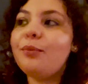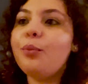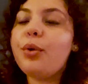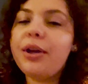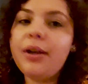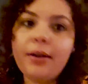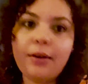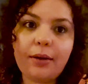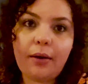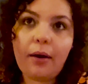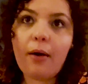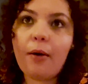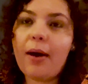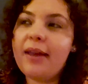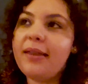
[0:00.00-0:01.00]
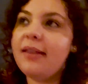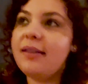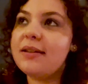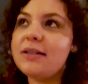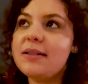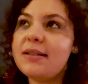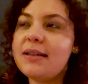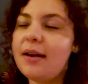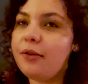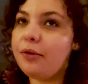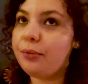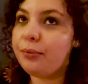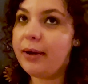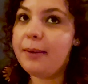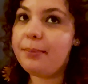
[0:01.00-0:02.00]
where are you gonna go? I think this is a
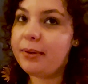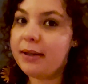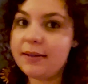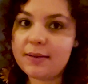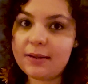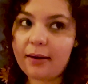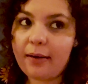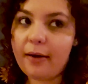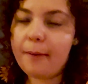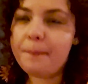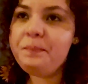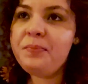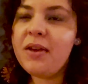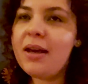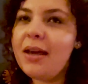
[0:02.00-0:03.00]
great place to come.